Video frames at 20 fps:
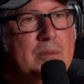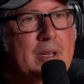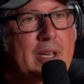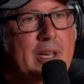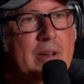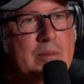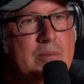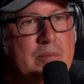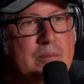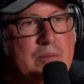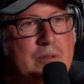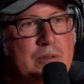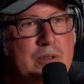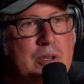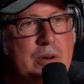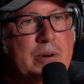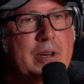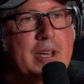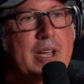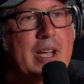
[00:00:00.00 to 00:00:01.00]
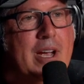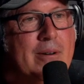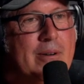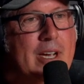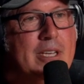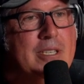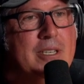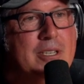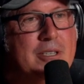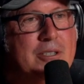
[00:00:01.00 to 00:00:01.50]
how touring car
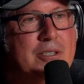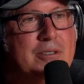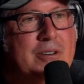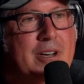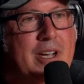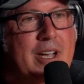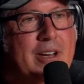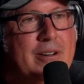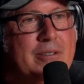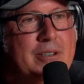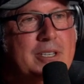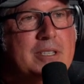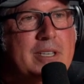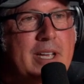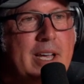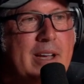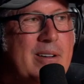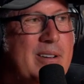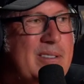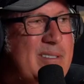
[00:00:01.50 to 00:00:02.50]
racing Australia is now.